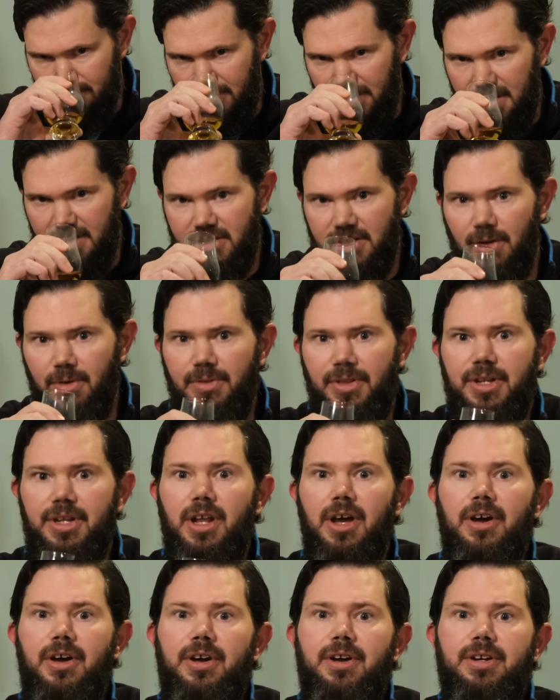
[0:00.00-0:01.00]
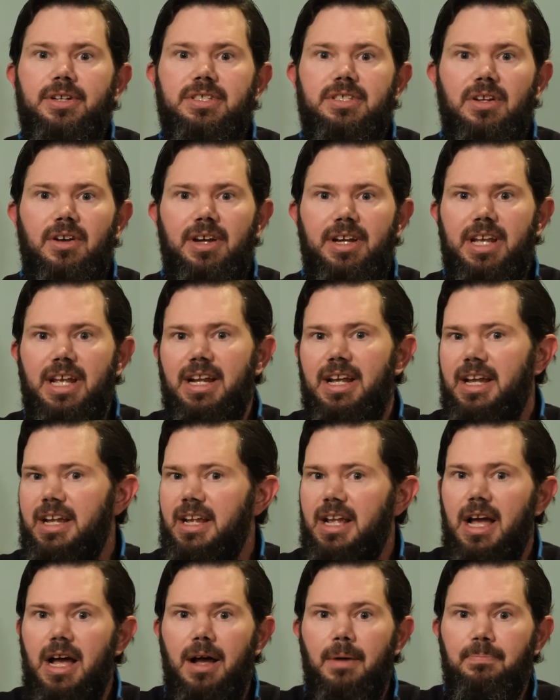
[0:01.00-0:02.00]
So on the nose, I get
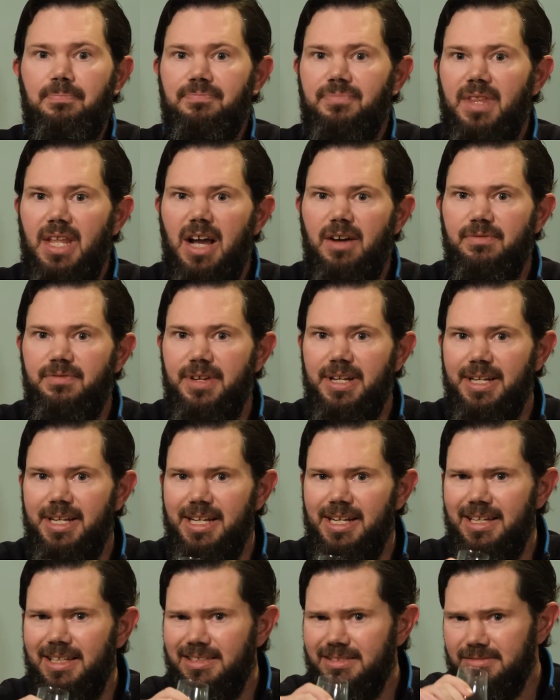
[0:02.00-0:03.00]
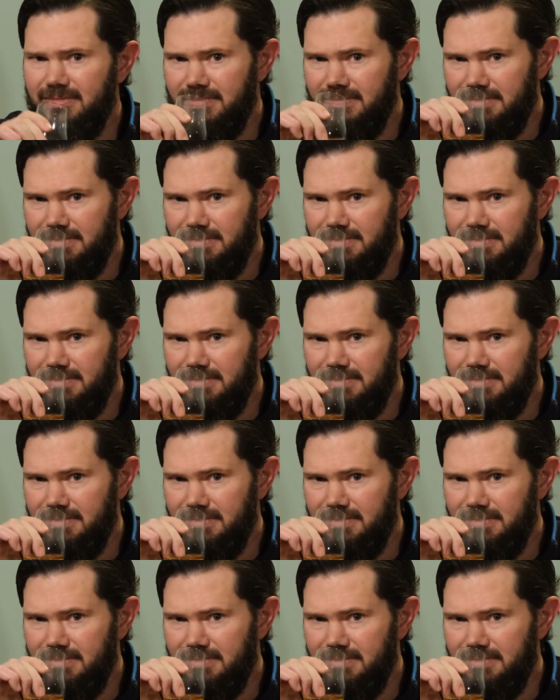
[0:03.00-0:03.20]
a vanilla,